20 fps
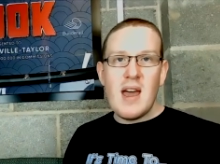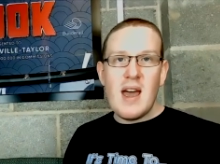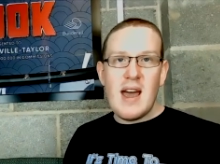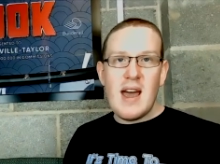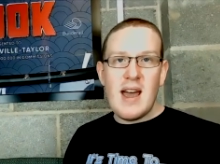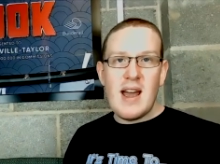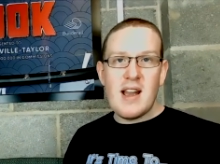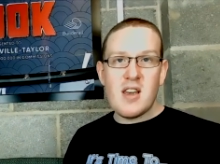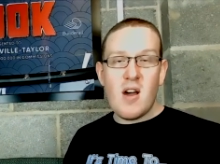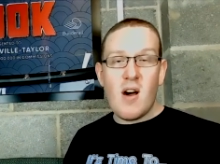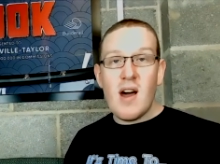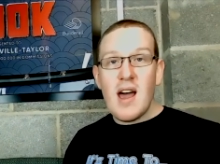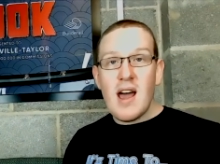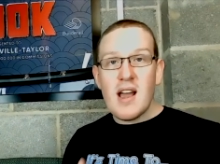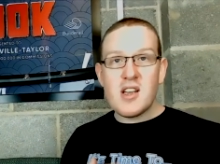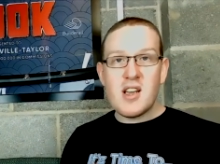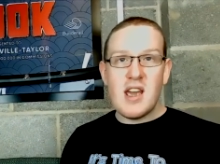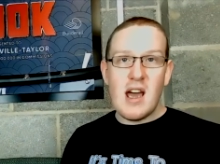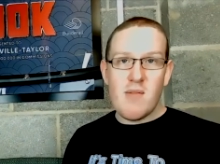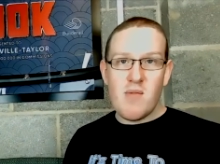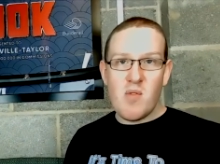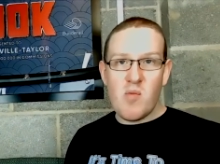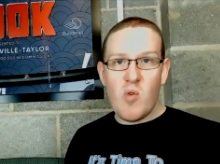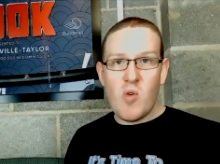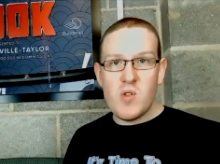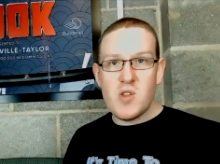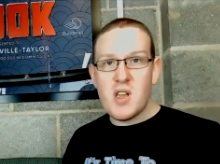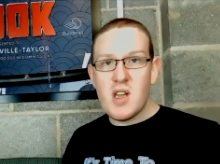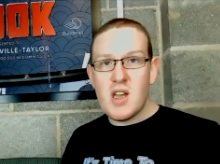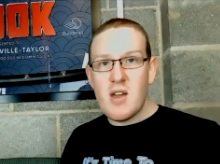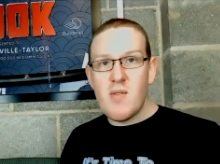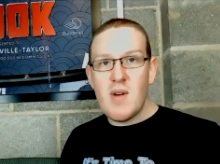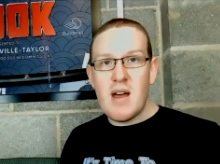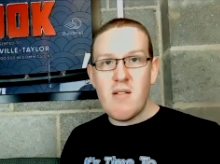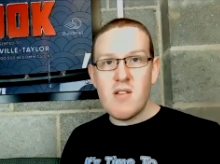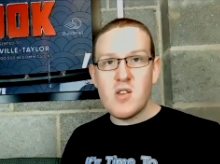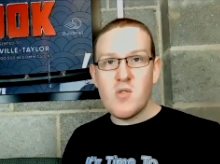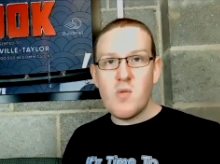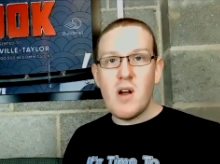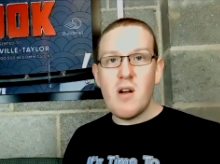And I actually have awards to give
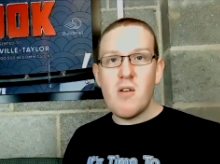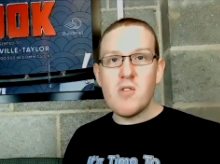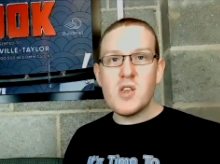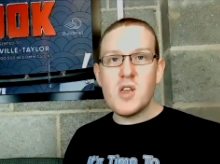out as well.